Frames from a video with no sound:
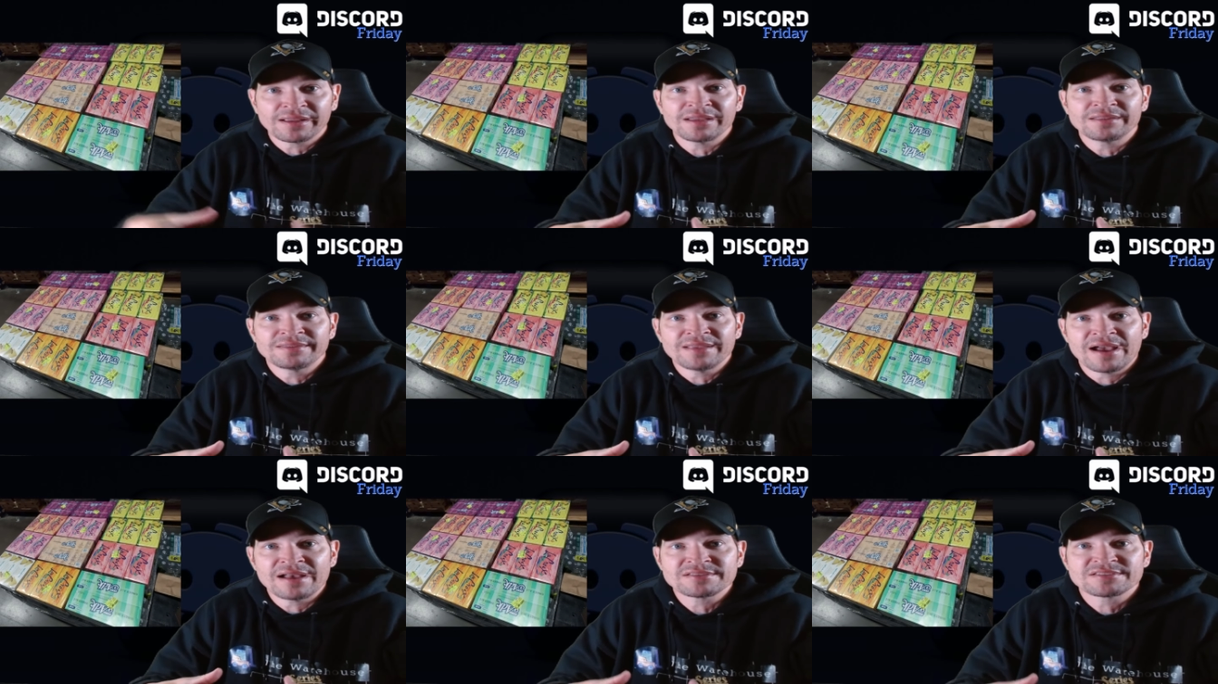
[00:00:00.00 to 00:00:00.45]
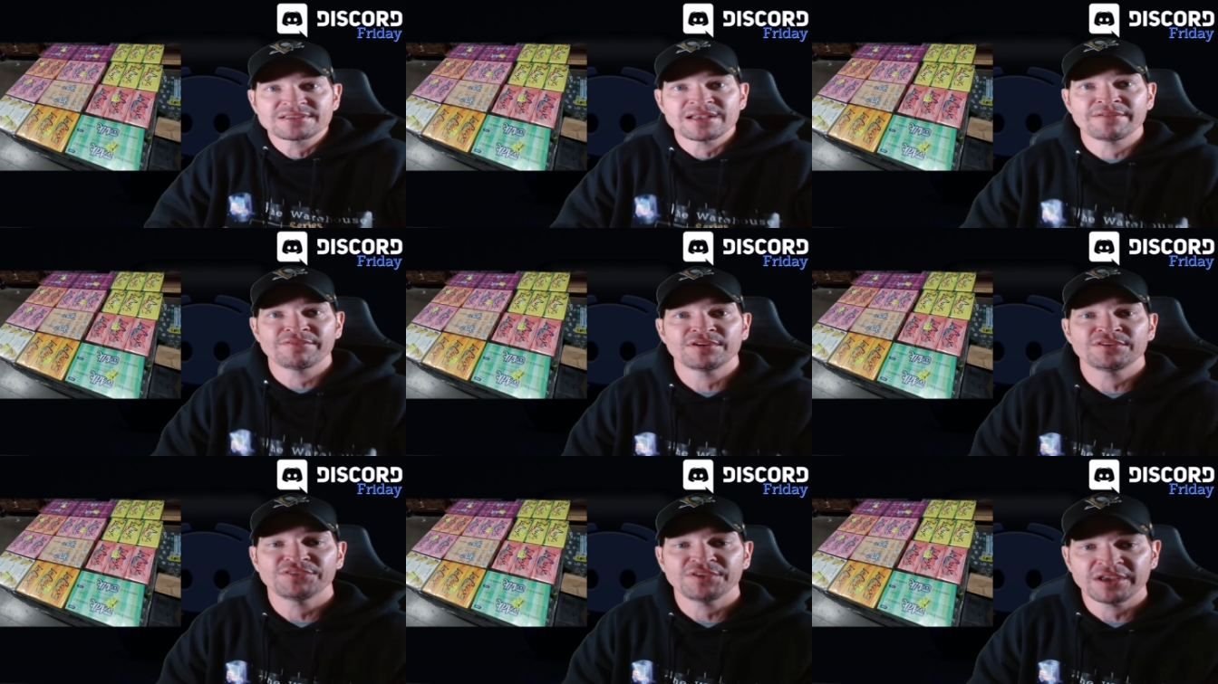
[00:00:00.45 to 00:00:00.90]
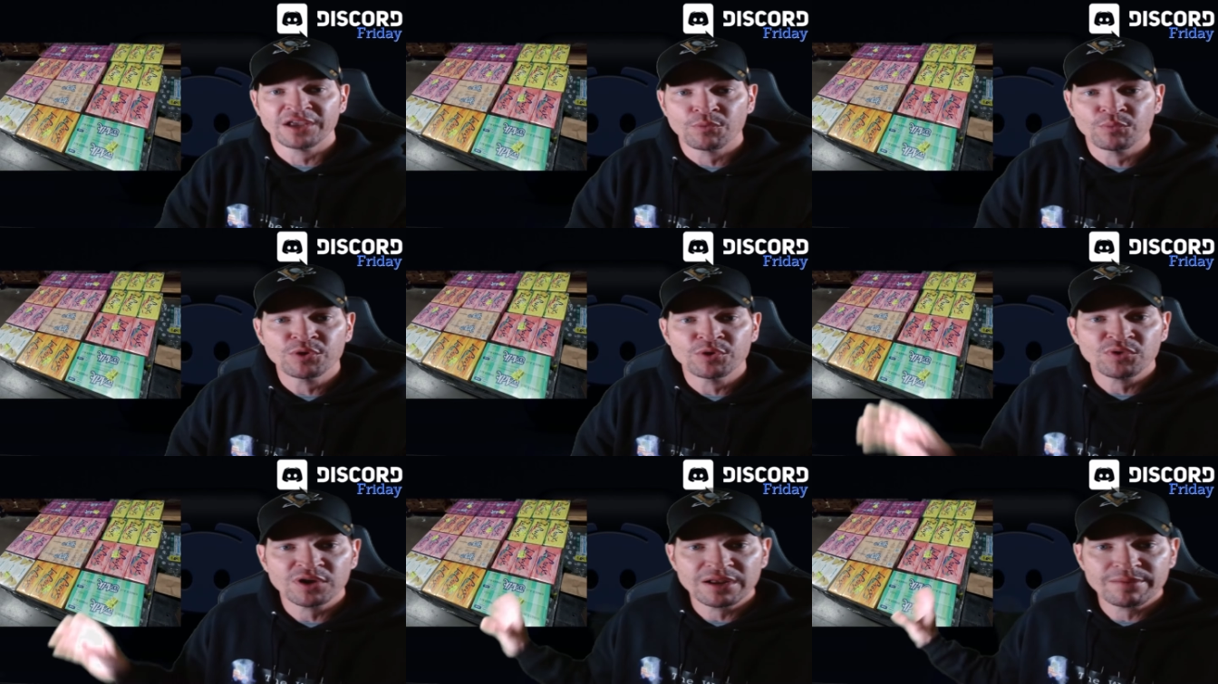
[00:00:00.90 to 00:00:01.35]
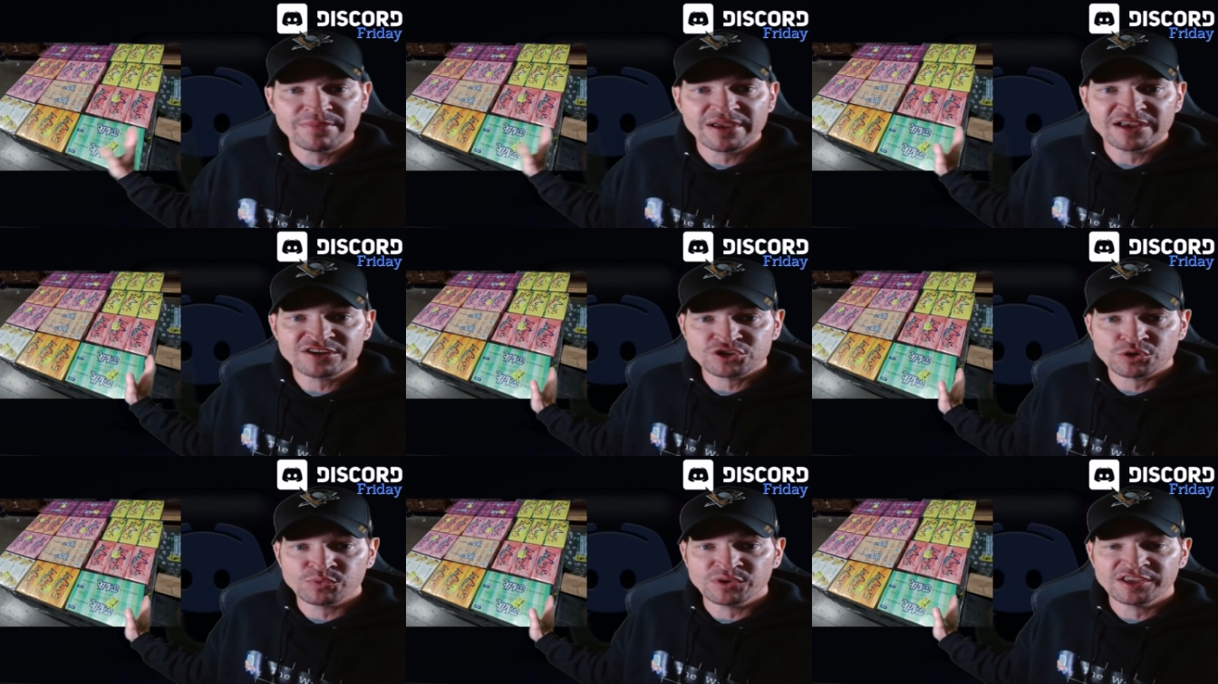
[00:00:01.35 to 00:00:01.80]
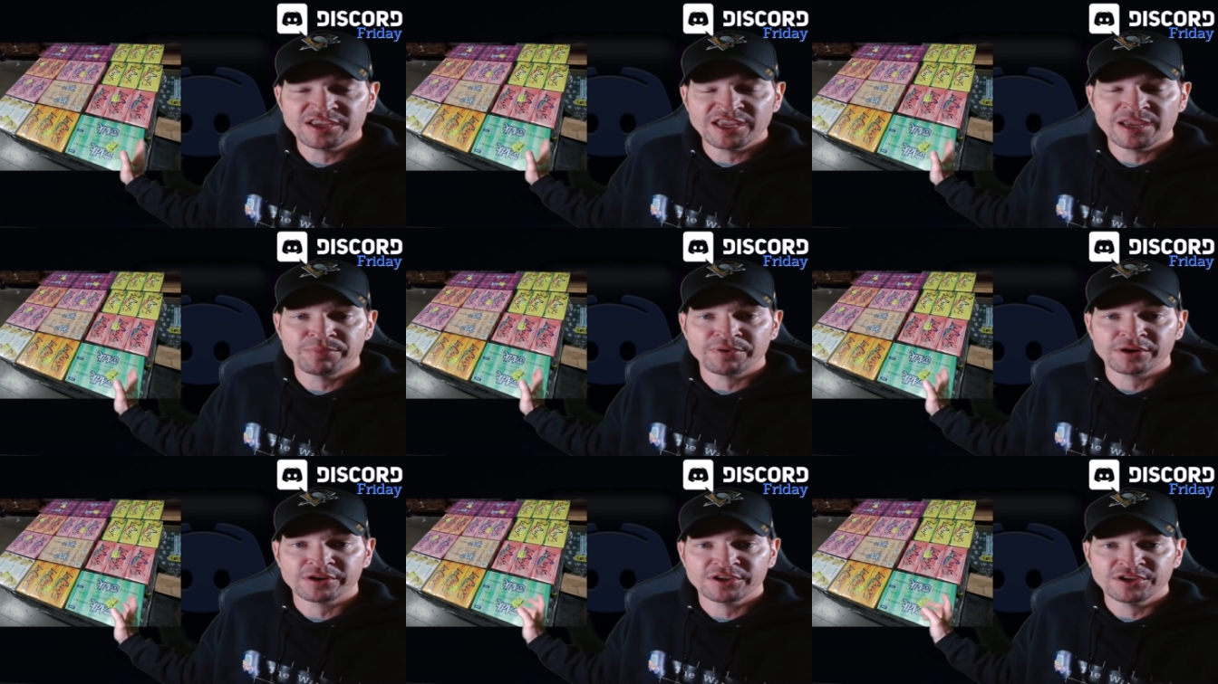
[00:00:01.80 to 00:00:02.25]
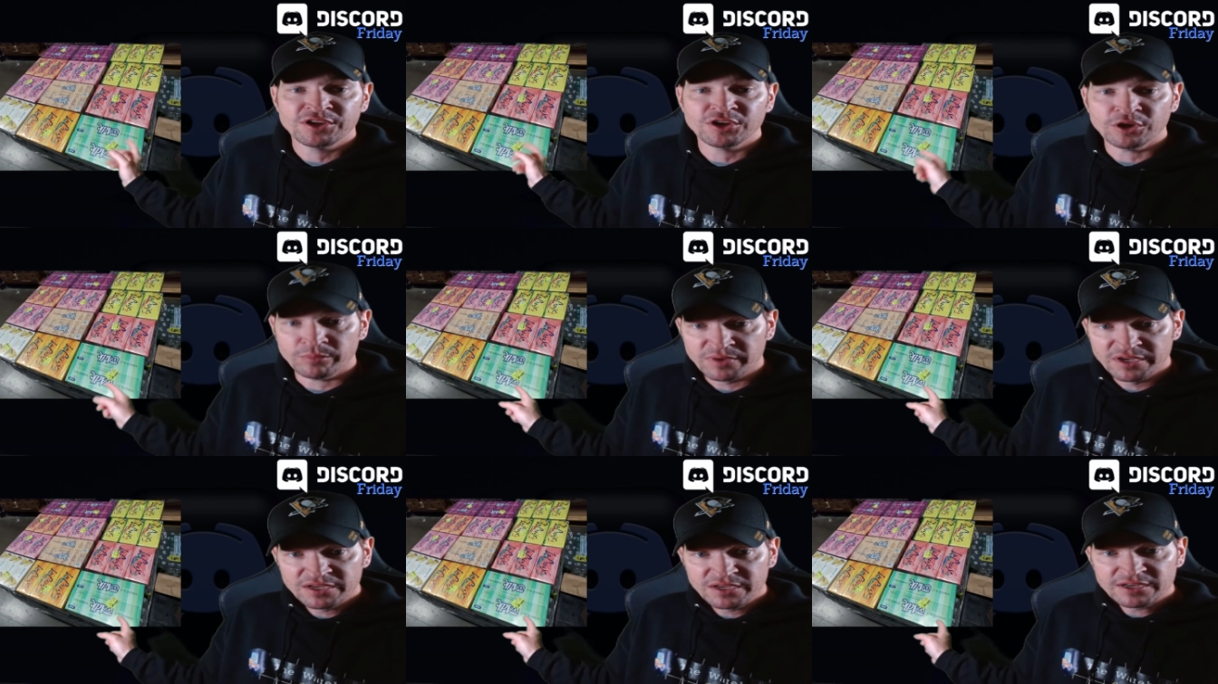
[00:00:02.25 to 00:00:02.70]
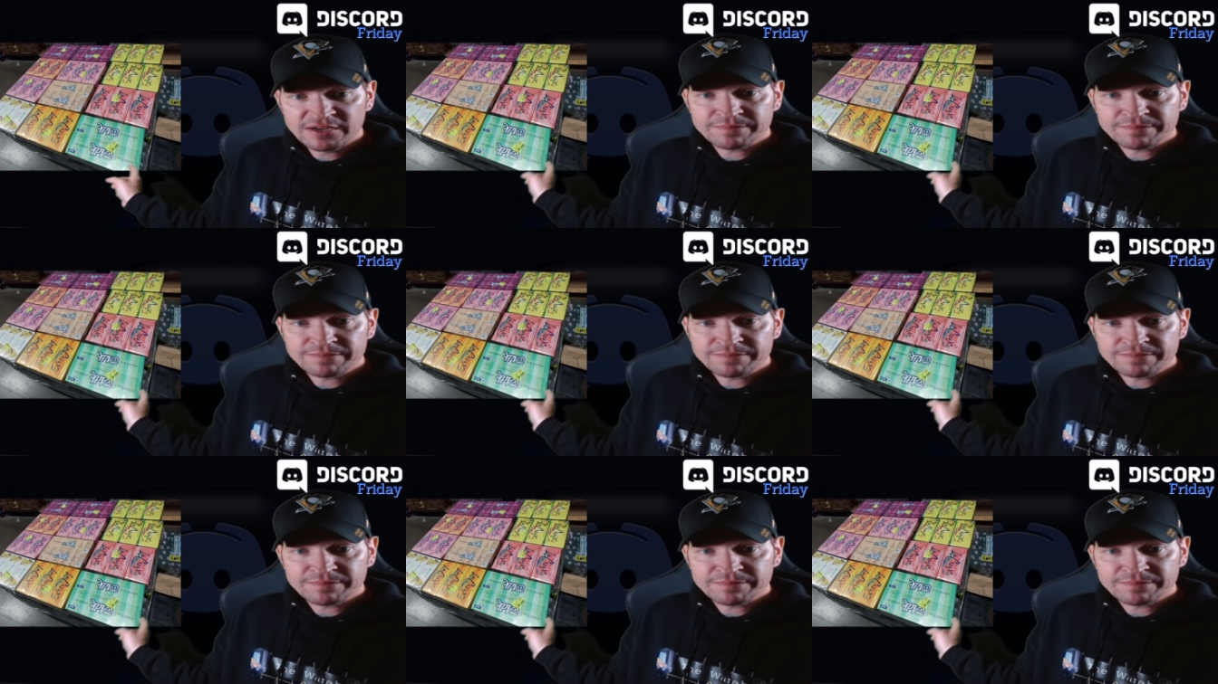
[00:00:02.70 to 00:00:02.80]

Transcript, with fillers: condense everything. And we want to make sure we keep our cube.